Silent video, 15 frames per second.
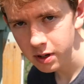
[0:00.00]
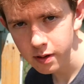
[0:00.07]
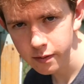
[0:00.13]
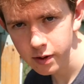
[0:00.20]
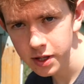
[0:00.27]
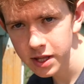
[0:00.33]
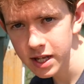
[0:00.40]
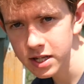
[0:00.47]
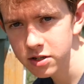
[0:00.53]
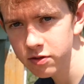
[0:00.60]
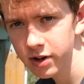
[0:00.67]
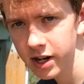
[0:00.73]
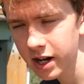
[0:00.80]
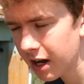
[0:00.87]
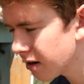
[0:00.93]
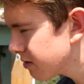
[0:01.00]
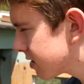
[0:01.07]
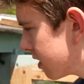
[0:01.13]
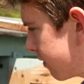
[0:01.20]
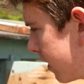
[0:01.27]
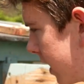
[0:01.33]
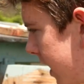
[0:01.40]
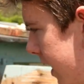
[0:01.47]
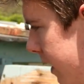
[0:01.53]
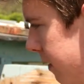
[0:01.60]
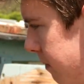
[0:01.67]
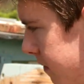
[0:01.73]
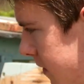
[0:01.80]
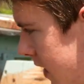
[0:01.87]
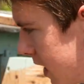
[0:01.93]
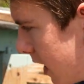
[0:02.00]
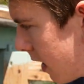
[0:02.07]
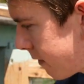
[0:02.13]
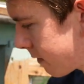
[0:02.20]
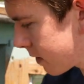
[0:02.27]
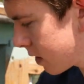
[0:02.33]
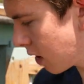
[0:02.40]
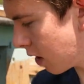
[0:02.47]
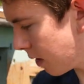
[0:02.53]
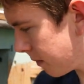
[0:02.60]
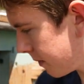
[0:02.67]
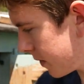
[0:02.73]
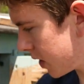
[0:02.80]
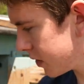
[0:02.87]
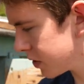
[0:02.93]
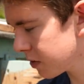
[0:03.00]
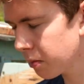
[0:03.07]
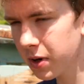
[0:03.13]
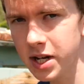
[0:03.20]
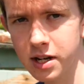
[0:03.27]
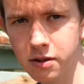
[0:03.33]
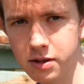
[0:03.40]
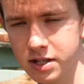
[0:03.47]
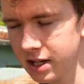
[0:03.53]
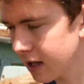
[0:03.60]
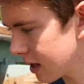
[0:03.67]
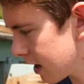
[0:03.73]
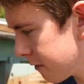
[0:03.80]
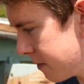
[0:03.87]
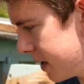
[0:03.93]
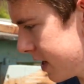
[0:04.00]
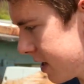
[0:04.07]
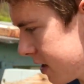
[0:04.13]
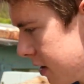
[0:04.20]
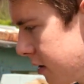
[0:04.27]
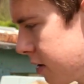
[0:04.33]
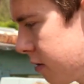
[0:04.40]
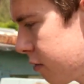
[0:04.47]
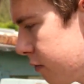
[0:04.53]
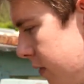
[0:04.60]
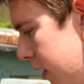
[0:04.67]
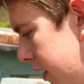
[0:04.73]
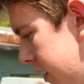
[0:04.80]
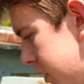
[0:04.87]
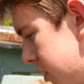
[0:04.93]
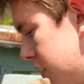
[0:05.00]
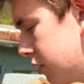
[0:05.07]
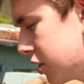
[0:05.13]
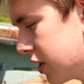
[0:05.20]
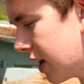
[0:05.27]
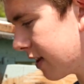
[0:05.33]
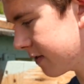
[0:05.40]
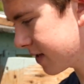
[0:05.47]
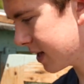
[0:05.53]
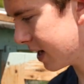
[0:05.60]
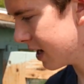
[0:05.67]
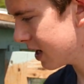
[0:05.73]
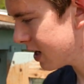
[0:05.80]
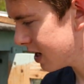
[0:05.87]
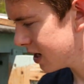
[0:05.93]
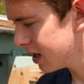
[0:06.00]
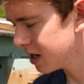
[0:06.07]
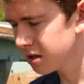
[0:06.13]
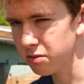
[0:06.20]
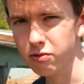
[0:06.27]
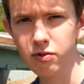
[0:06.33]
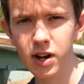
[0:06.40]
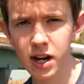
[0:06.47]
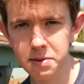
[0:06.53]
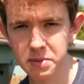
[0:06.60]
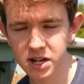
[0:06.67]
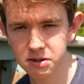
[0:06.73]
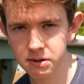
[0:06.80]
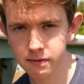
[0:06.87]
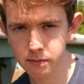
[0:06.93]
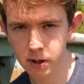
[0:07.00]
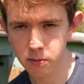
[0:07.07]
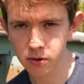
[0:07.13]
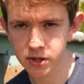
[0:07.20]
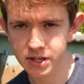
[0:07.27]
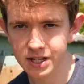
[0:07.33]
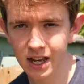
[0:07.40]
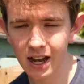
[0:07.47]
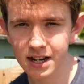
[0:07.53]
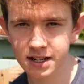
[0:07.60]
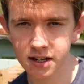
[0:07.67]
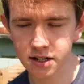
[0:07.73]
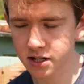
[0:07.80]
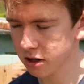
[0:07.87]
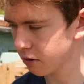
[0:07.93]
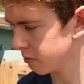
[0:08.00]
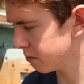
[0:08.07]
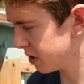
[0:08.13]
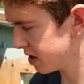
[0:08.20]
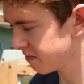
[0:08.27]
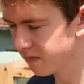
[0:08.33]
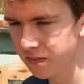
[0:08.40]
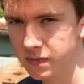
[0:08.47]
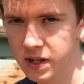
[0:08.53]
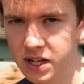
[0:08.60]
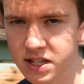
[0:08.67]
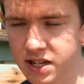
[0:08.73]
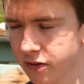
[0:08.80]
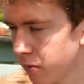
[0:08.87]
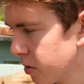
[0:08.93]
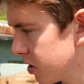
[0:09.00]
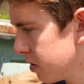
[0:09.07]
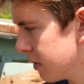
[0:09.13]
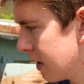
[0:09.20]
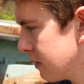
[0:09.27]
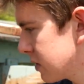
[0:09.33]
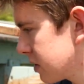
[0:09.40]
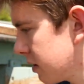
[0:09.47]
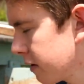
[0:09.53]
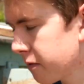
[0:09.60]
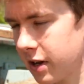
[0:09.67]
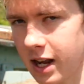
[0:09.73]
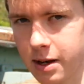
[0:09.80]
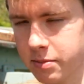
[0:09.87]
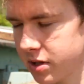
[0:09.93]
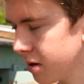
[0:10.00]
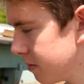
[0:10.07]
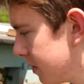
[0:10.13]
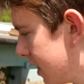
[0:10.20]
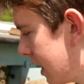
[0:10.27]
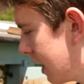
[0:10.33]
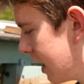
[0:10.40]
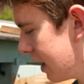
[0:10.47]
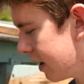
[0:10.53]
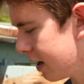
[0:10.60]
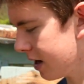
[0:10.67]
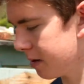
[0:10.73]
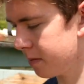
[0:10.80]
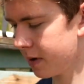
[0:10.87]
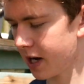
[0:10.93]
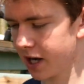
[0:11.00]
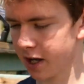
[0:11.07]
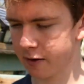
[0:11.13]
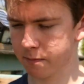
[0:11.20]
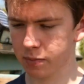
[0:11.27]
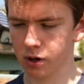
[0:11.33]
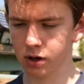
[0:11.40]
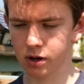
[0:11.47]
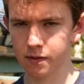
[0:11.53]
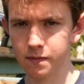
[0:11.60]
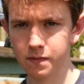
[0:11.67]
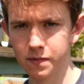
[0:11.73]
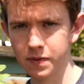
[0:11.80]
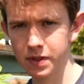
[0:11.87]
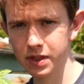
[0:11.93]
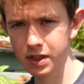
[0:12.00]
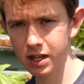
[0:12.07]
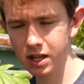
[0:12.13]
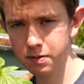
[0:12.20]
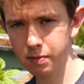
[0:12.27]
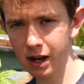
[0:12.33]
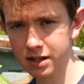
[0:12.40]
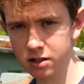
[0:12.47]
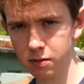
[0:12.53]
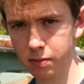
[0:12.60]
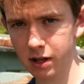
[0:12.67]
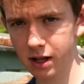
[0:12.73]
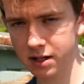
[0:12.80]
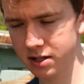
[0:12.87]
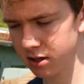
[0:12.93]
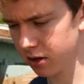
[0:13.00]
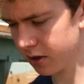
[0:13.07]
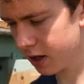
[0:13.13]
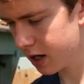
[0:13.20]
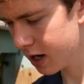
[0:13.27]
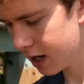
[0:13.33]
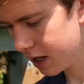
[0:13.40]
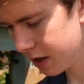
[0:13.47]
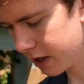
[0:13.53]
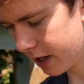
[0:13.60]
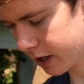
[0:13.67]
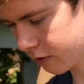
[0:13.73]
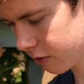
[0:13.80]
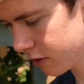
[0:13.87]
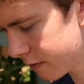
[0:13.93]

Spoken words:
over in this greenhouse over here, I've got on the windowsill, I've made 2 shelves here. They were really meant to be for my brother's cacti to go on, but he's never put them out, so I've claimed them. And I've put these basil plants on that I grew